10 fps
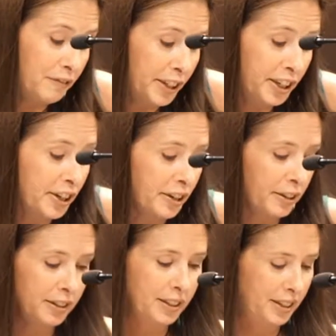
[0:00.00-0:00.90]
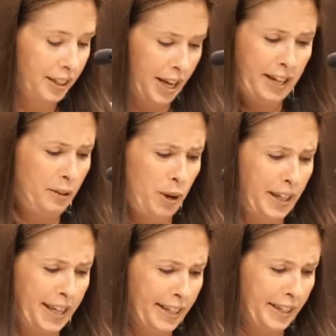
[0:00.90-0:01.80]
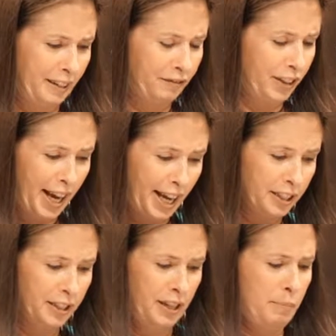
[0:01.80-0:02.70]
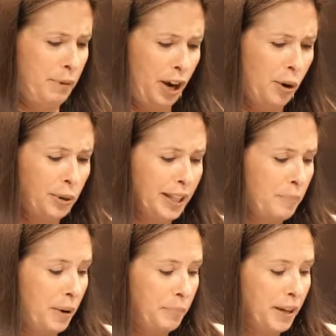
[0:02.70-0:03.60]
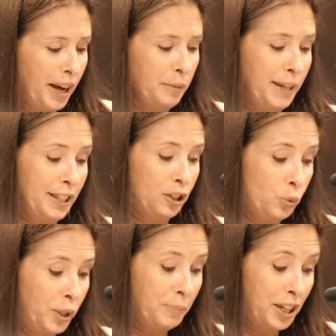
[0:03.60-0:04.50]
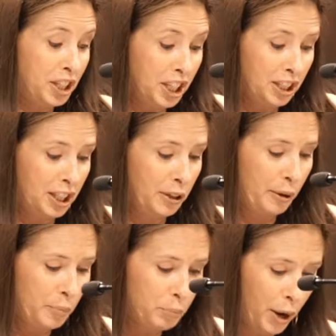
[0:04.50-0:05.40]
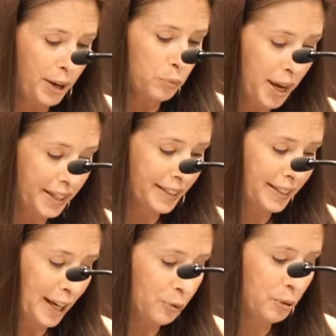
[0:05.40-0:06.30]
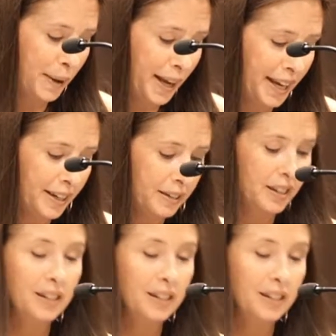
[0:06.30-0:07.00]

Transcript: than vinegar. I didn't want to catch any flies, but I always let Bubby hug me and squeeze my cheeks until they were bright red and stung with pain.